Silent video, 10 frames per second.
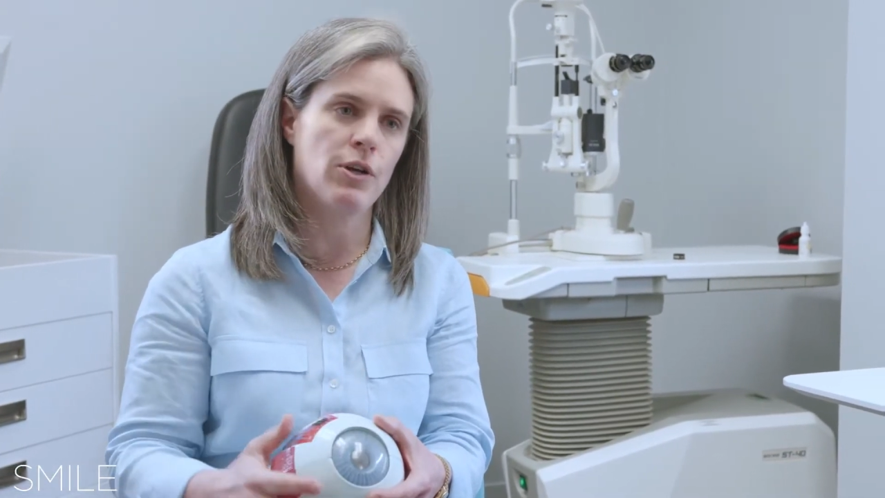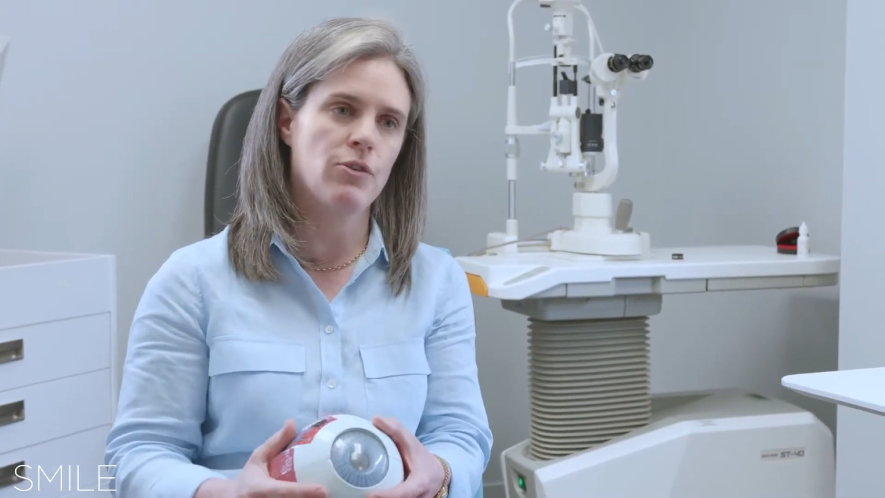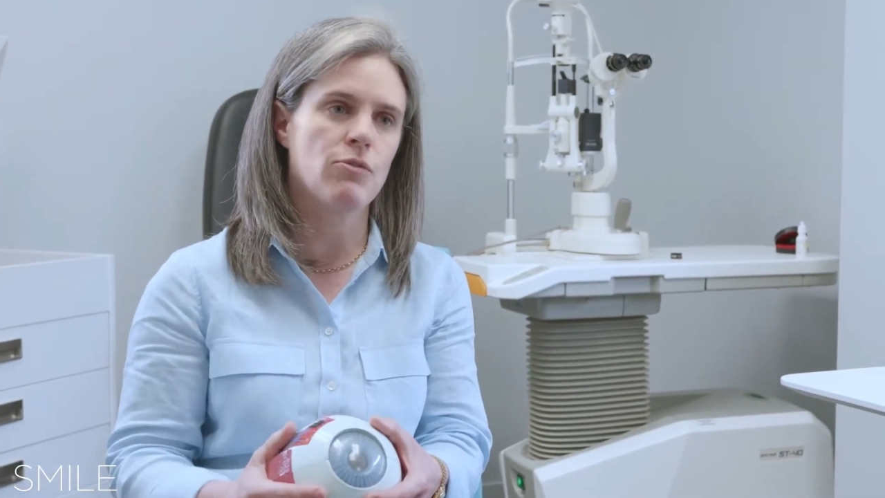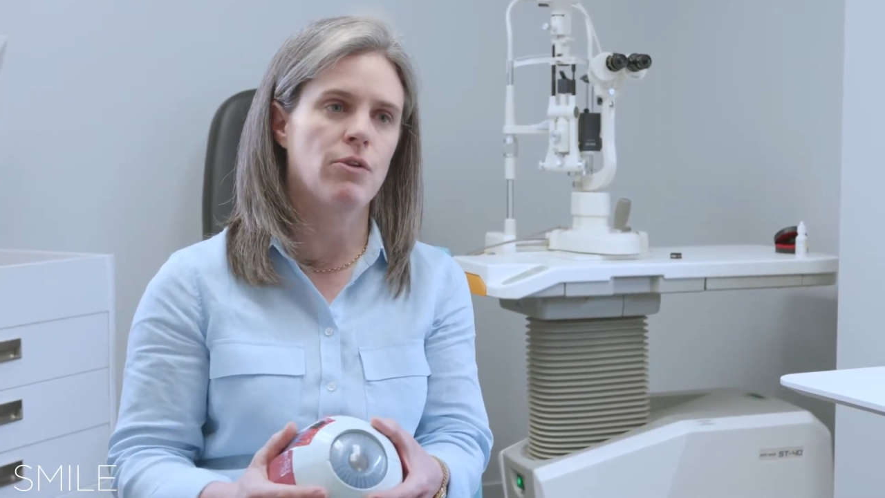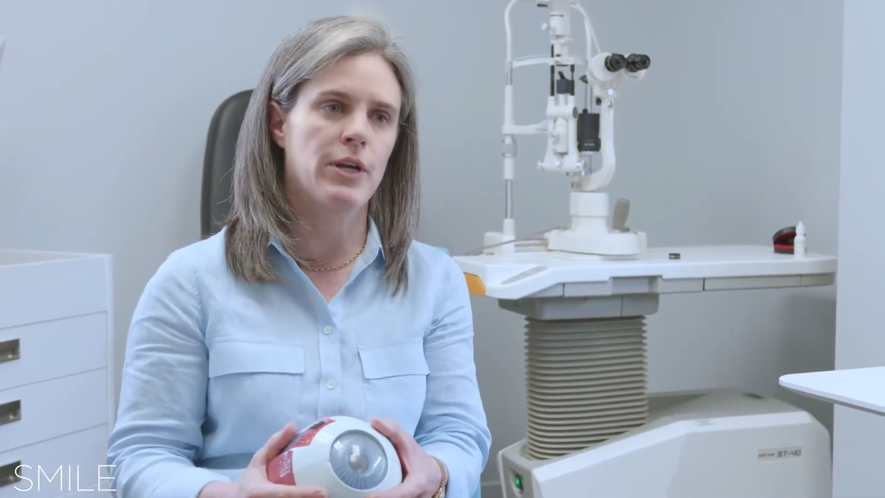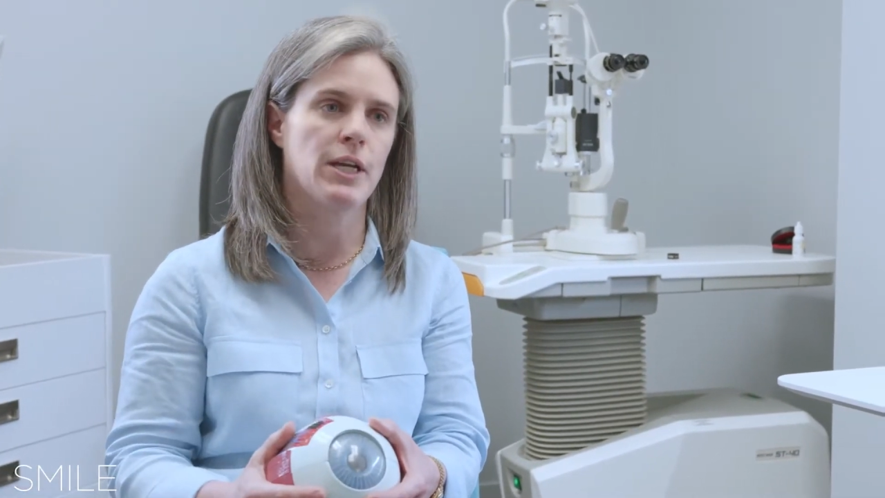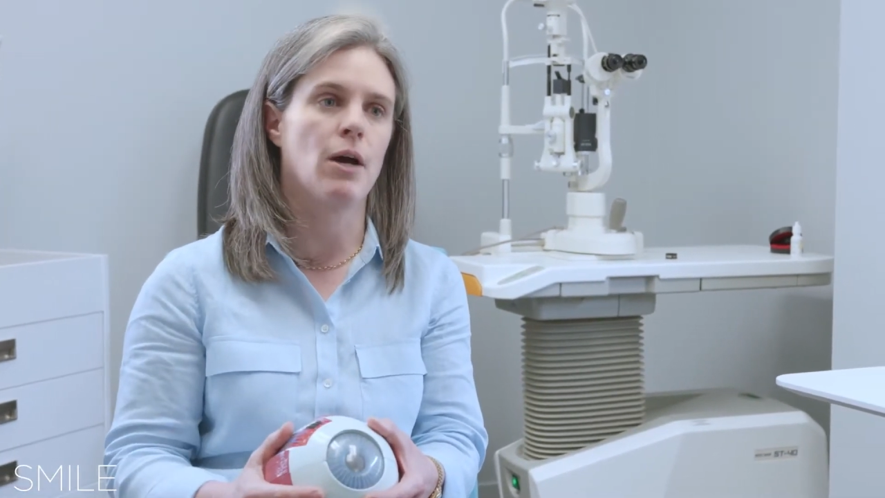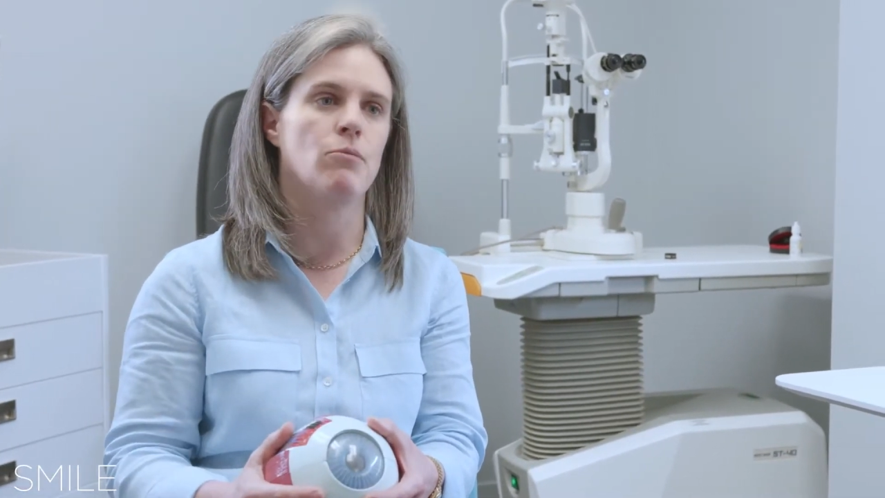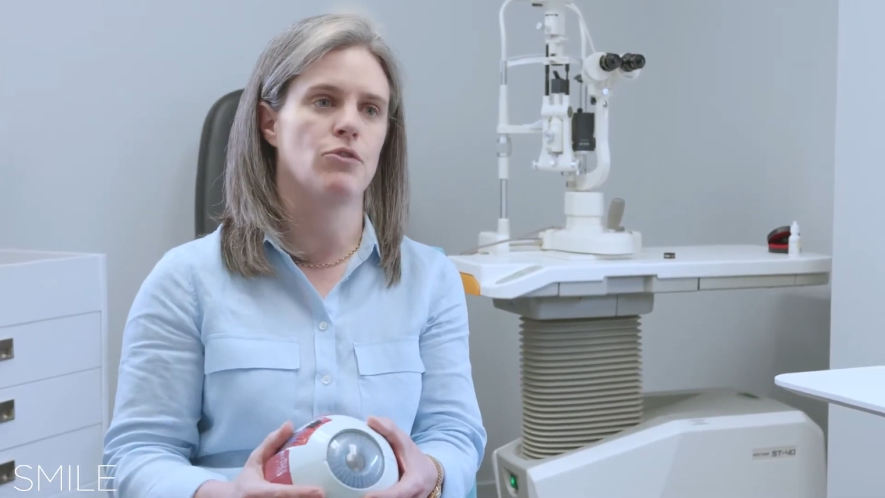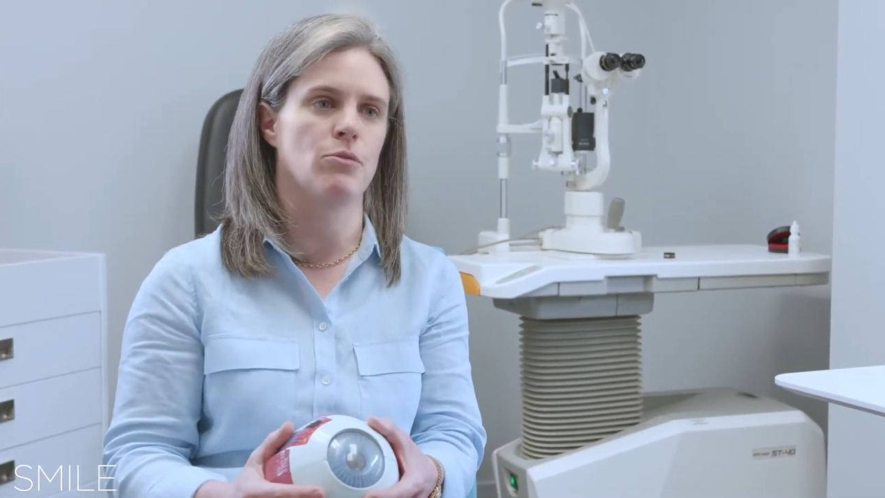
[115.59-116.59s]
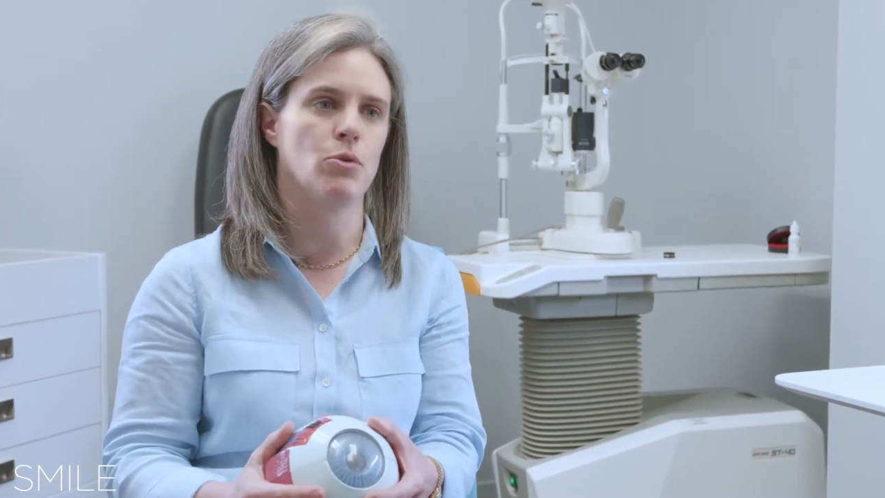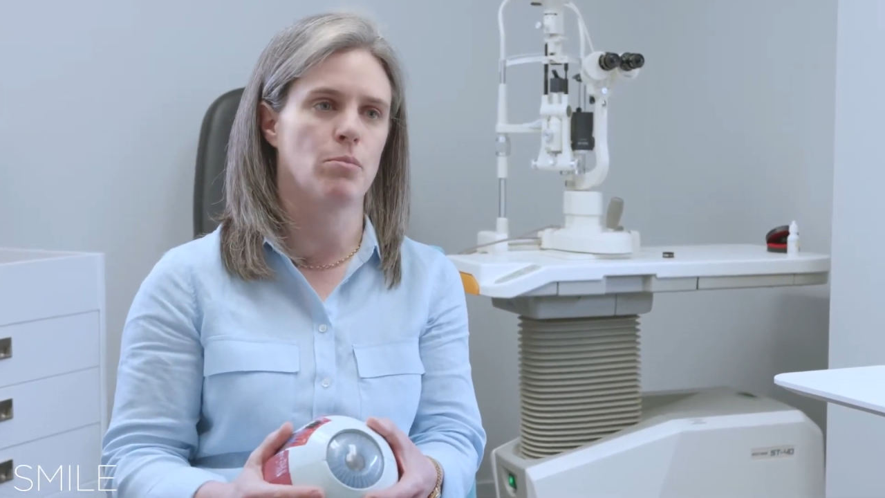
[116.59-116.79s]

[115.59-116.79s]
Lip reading: and it's a very comfortable